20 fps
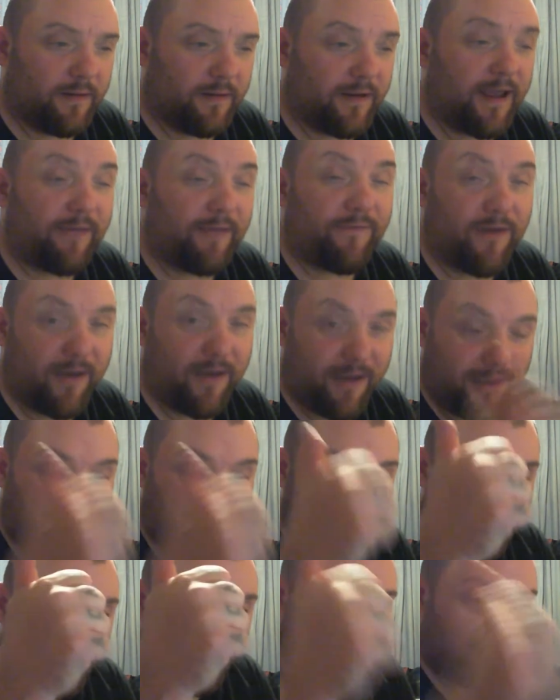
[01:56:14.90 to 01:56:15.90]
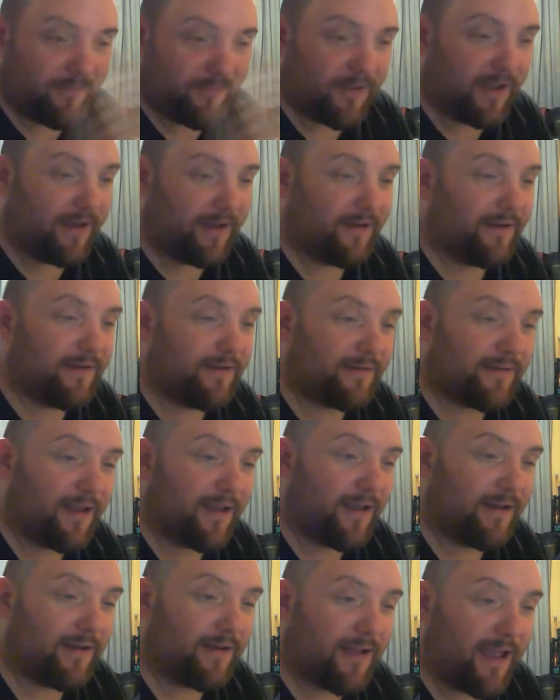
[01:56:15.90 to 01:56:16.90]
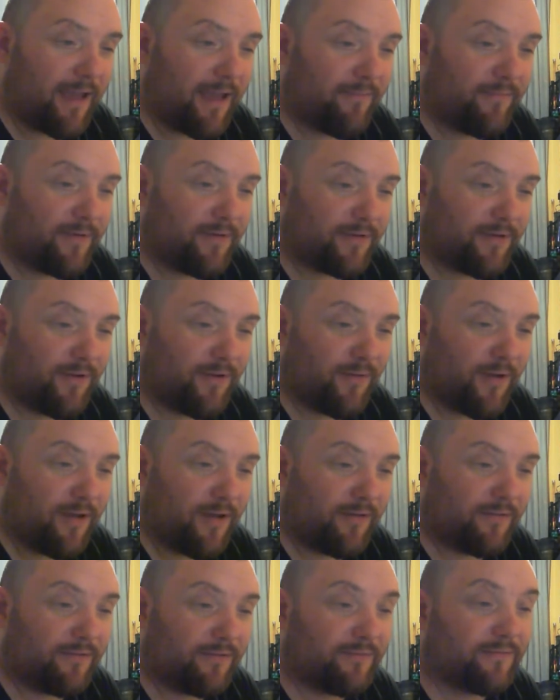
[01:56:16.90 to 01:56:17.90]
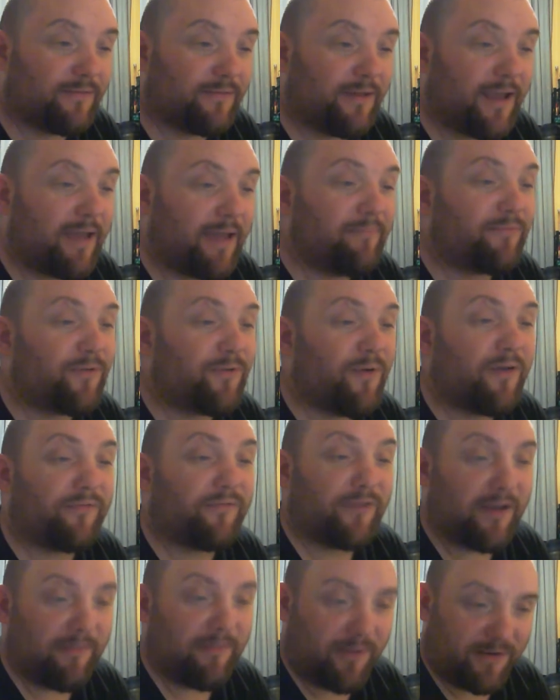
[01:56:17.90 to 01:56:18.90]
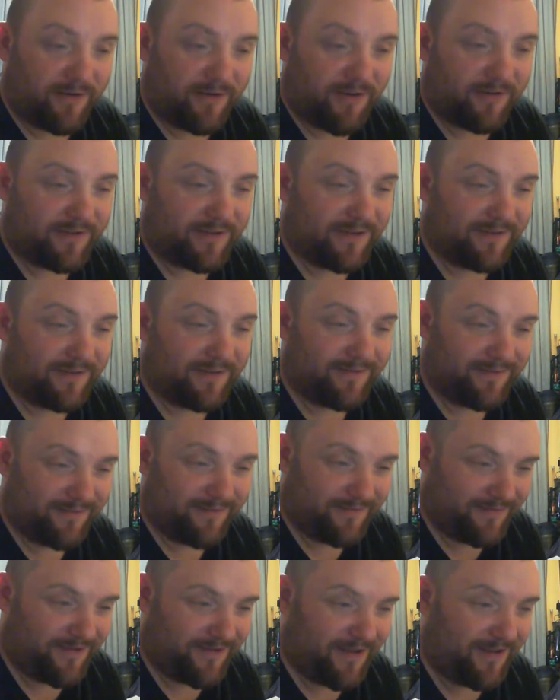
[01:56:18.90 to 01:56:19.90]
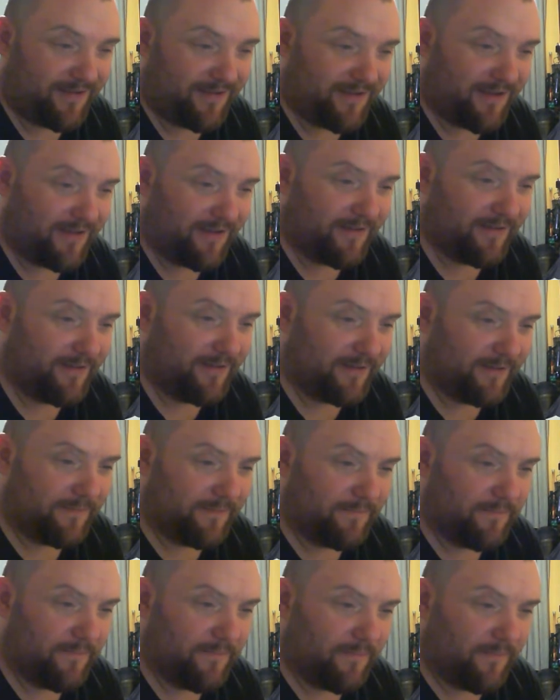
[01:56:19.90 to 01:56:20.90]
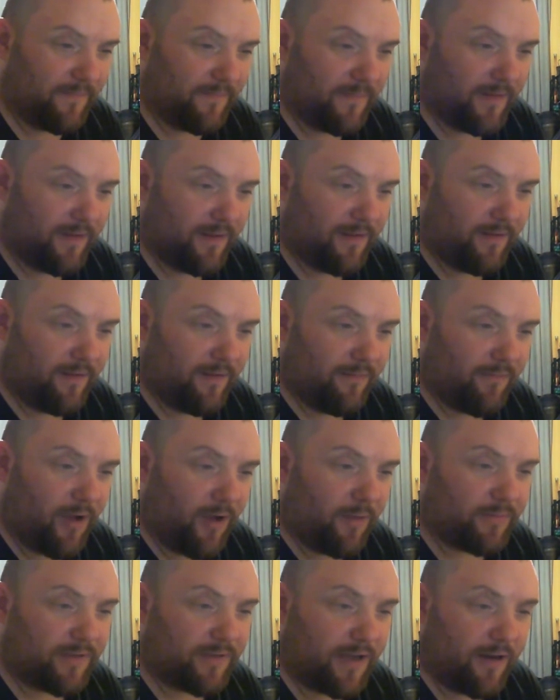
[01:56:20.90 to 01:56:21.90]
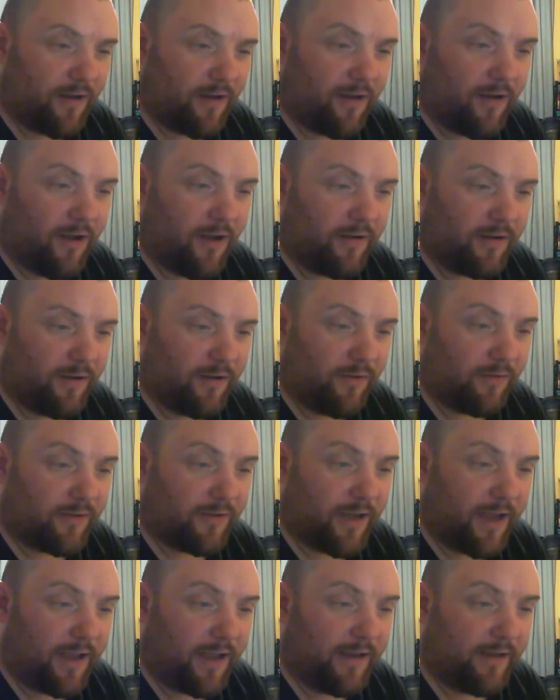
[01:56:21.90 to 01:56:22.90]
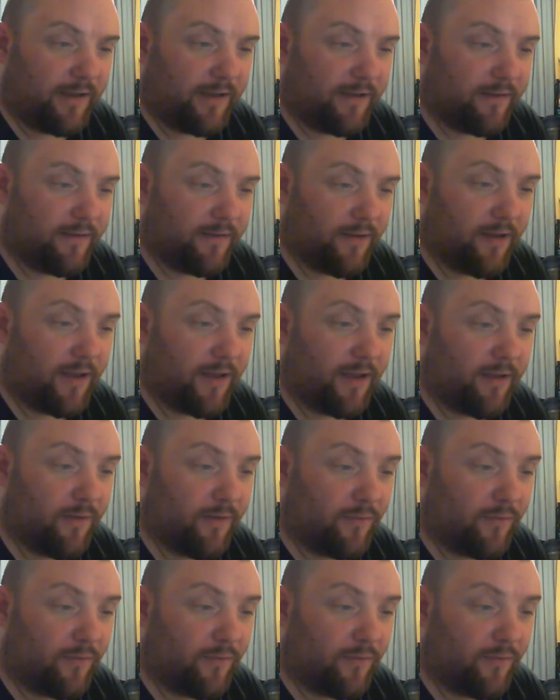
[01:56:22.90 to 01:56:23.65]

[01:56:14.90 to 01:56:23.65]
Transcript: Lafayette, you're right, mate. He said M203 in my closet. There you go. Bob said, I like the UK.